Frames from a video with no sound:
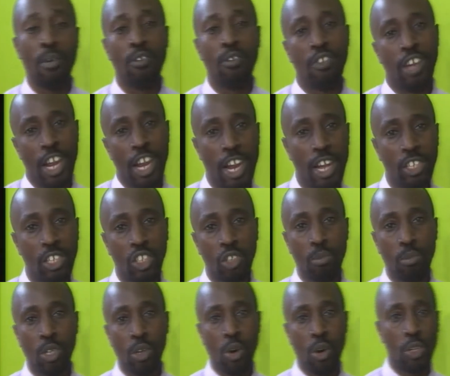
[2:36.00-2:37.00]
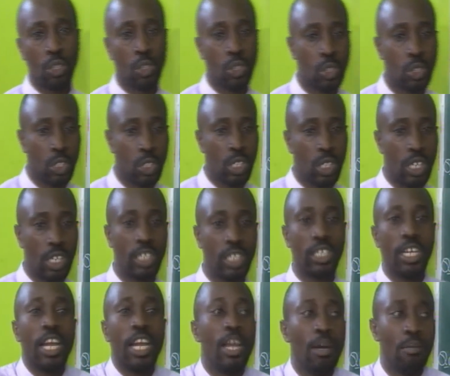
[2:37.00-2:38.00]
of energy because
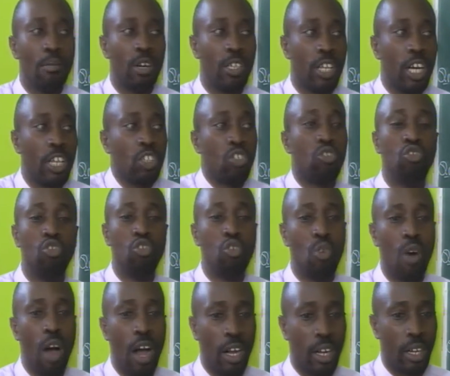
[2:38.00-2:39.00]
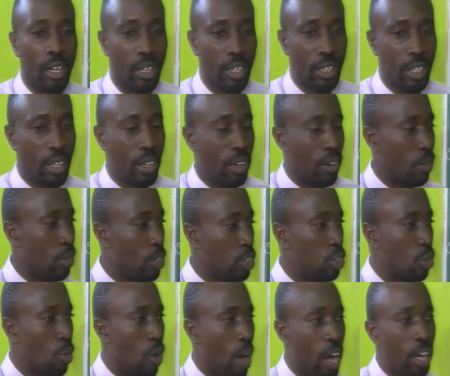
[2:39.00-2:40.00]
it enables us to do work.
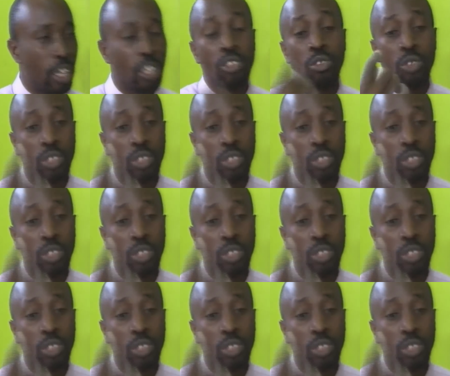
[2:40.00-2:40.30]
Which work? To